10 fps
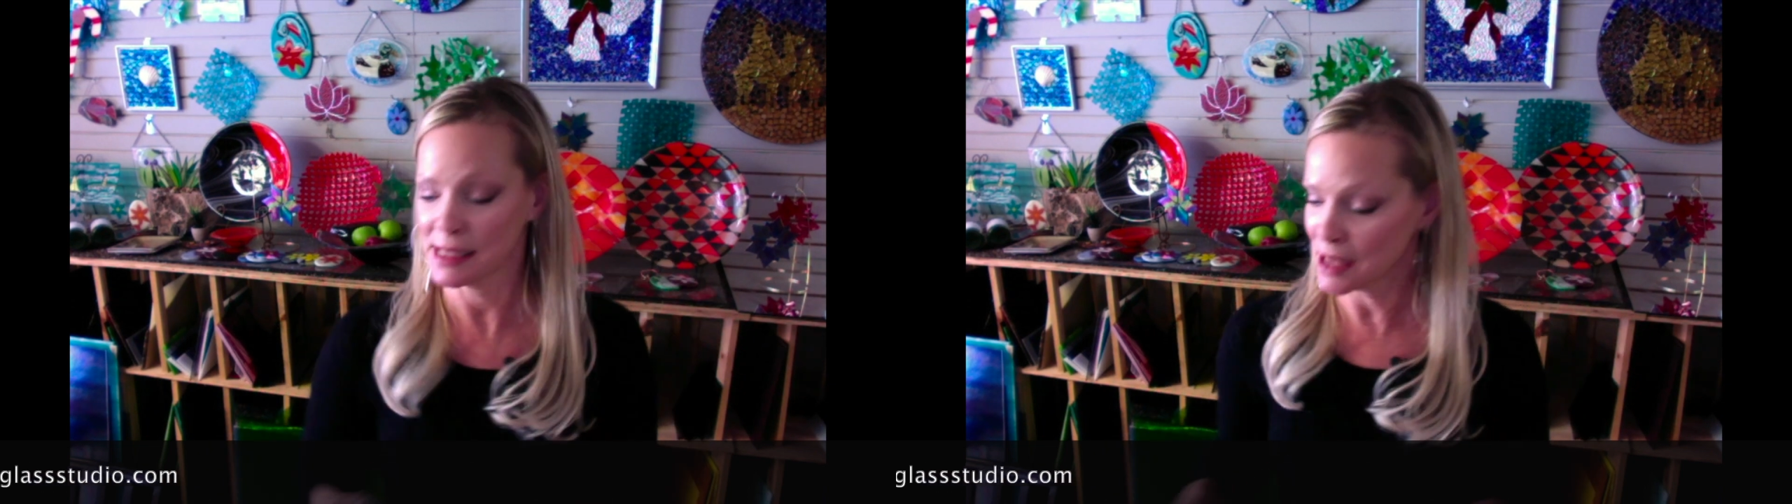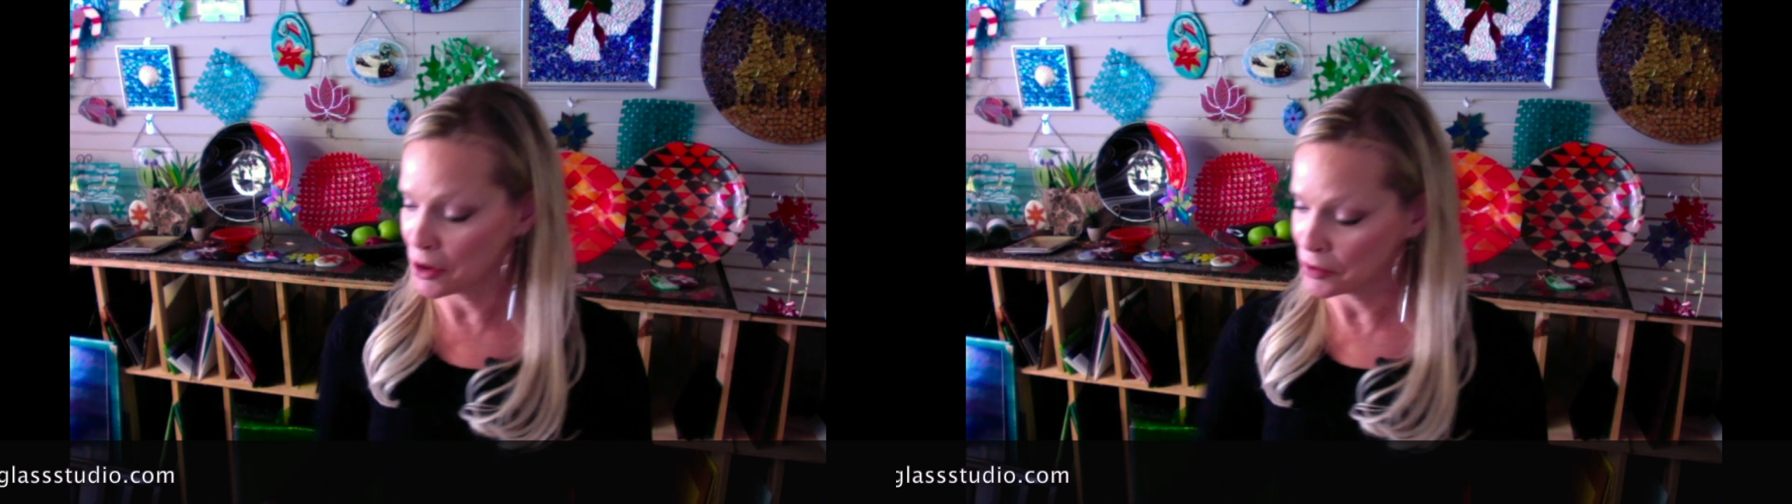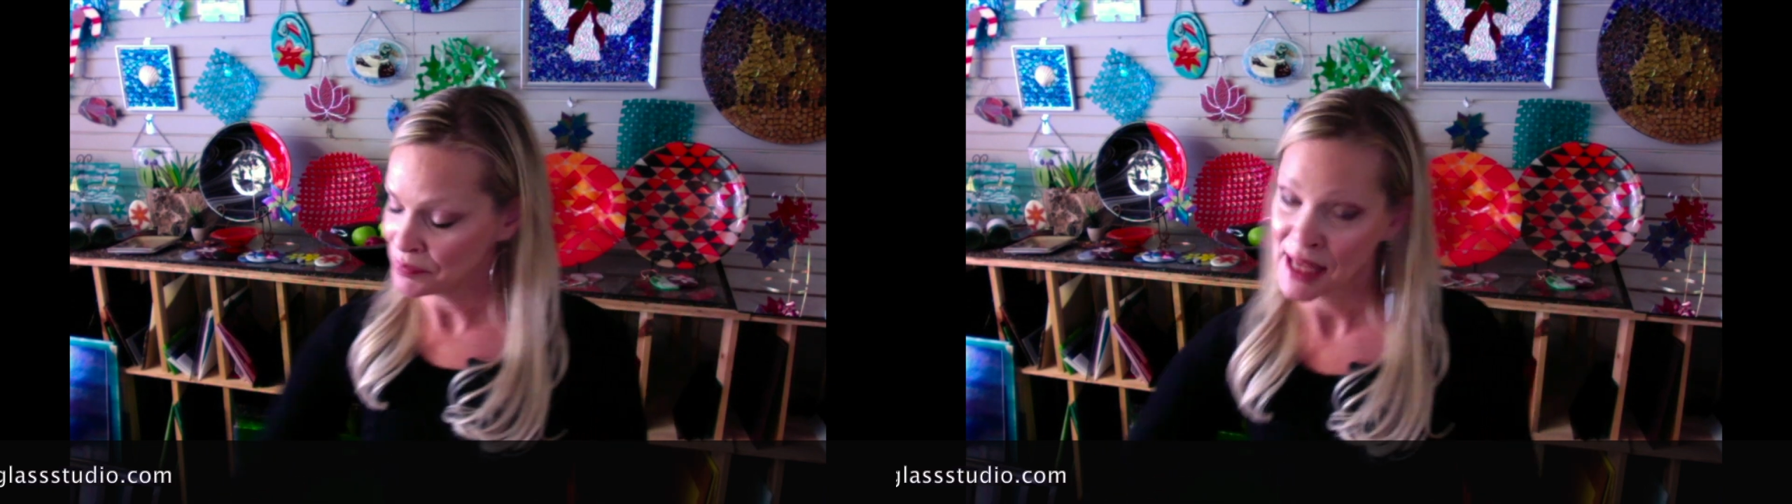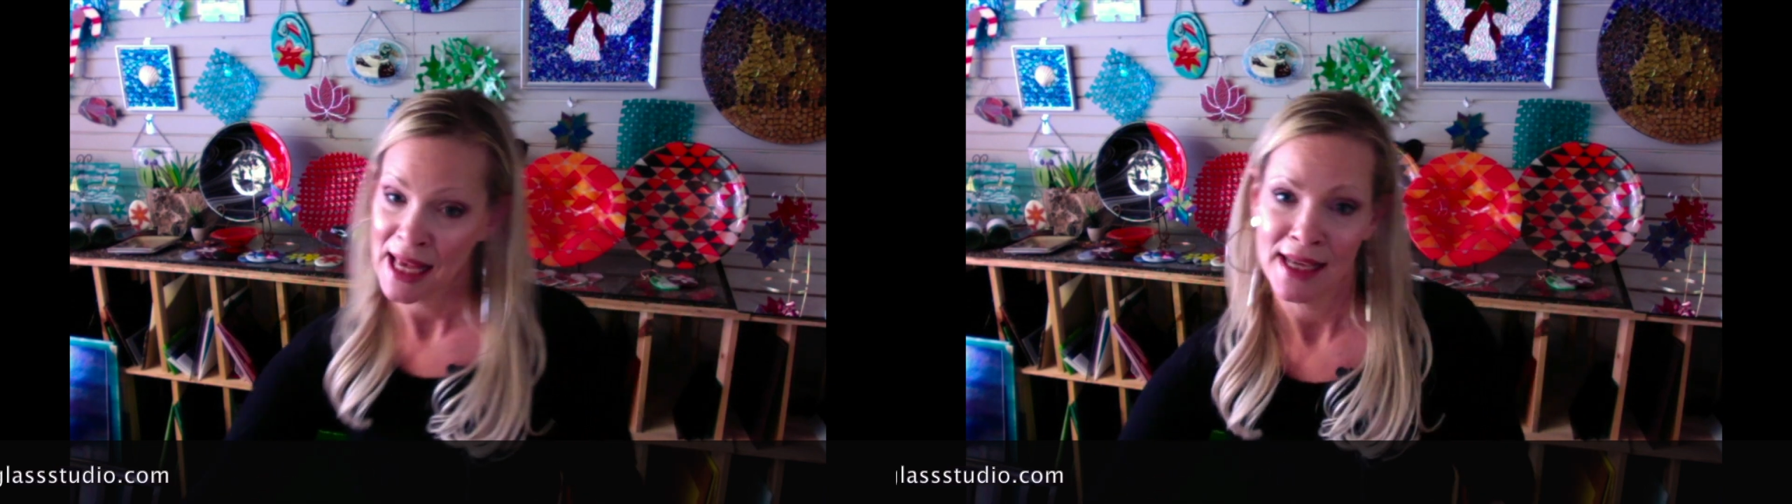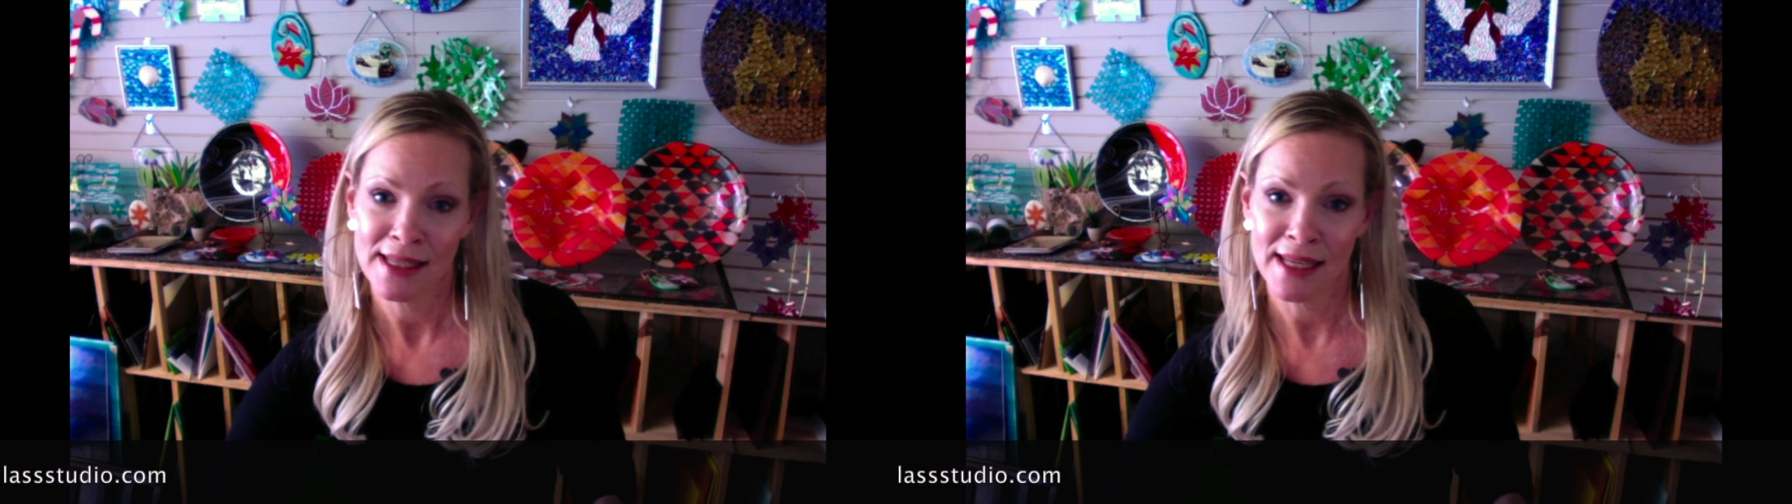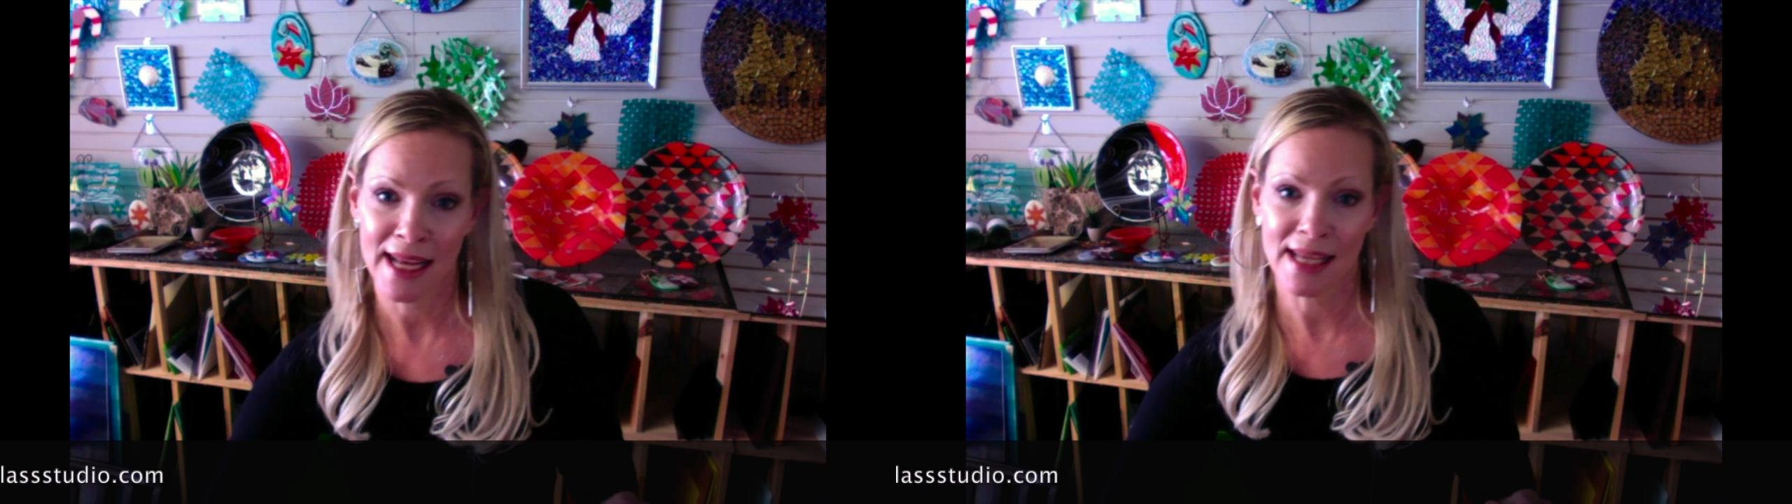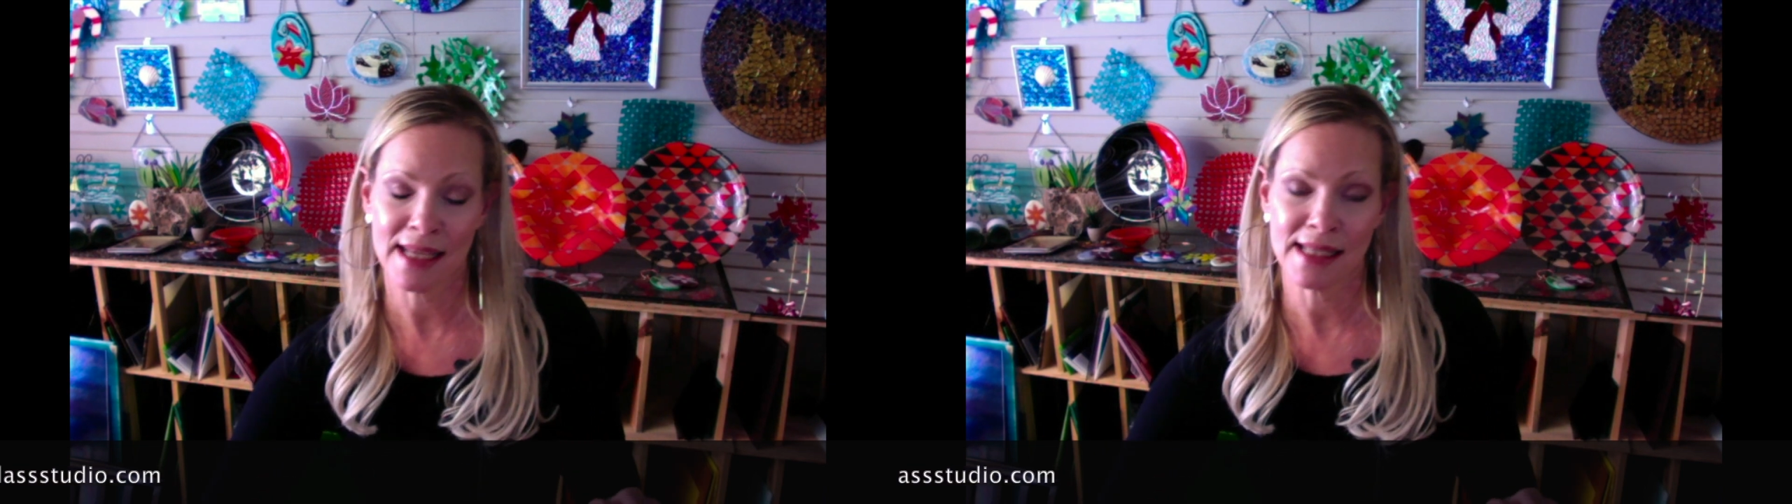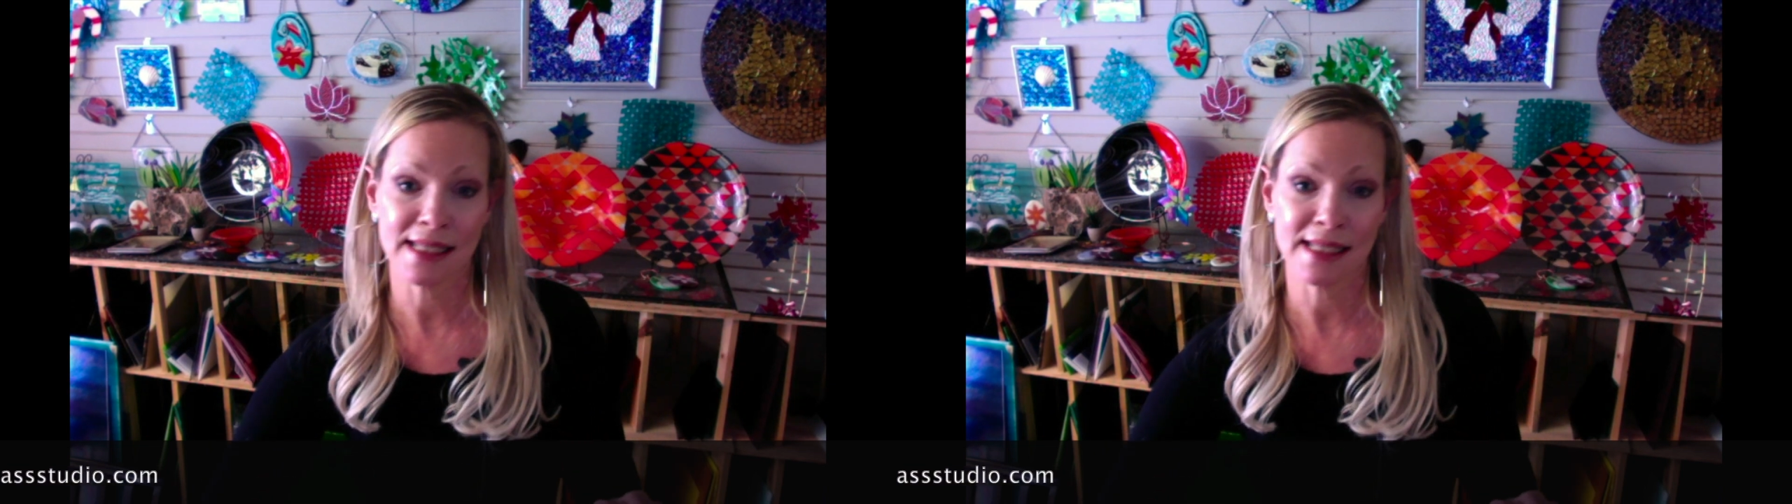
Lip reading: So today is